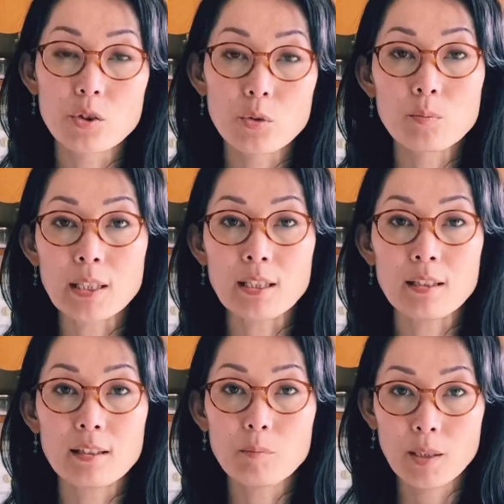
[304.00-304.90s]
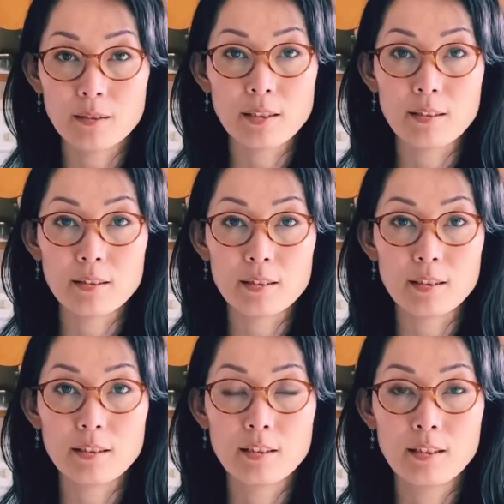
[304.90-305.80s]
to me
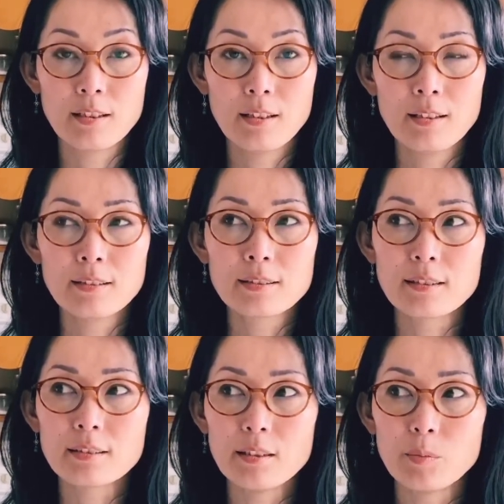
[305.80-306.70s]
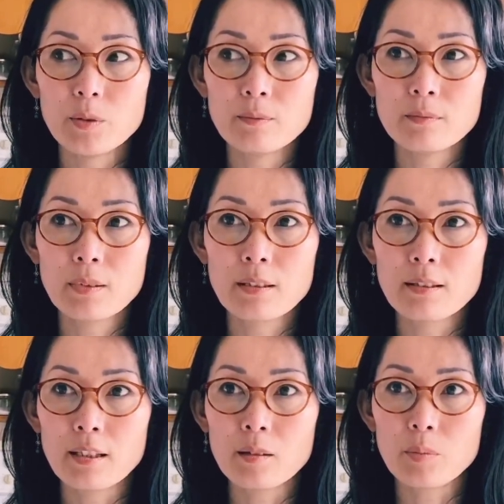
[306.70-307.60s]
mentality. Just even
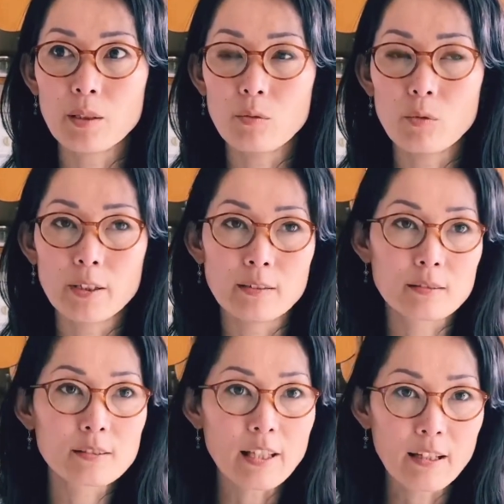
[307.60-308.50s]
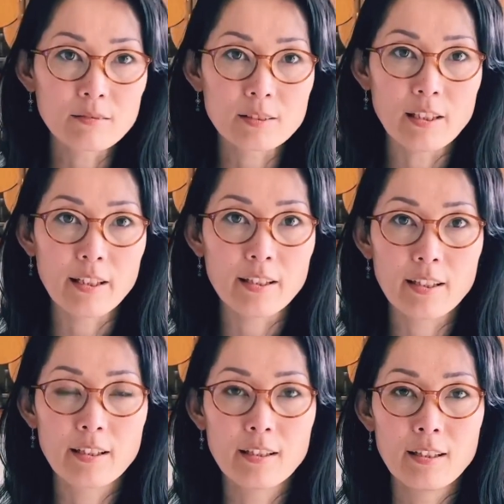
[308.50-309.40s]
think about what it sounds
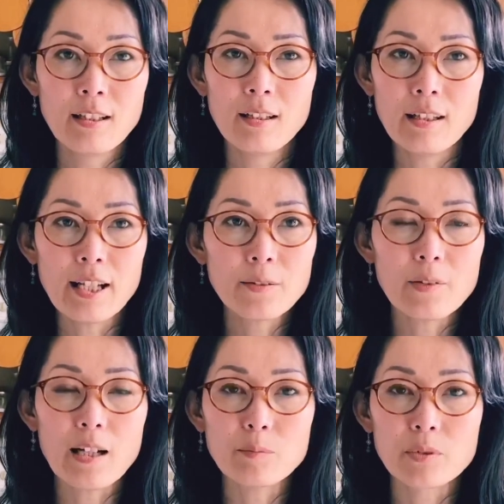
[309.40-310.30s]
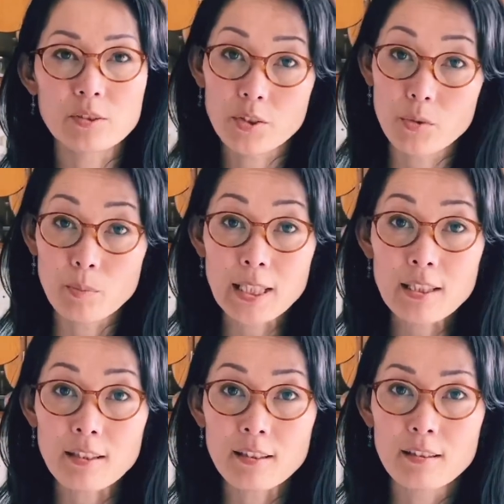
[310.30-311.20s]
like. Life happens to
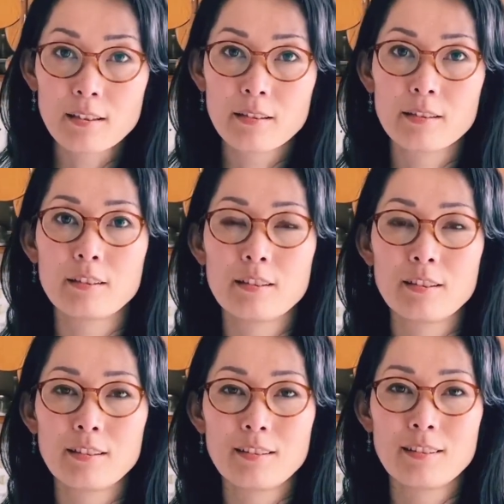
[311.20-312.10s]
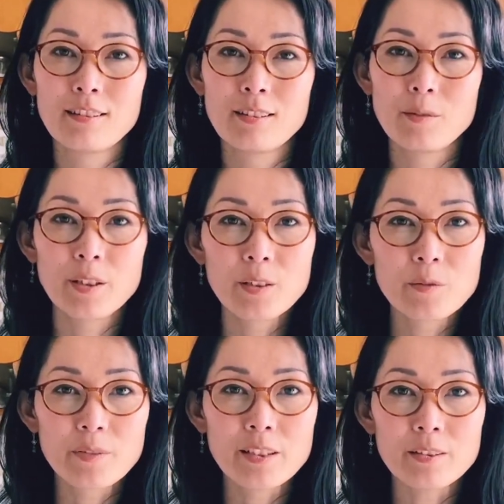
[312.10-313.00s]
me. What do you
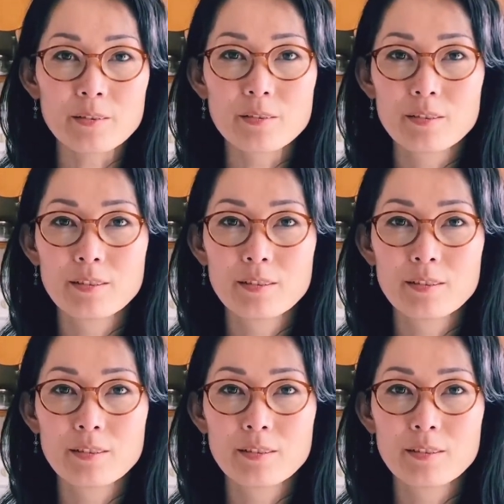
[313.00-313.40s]
feel?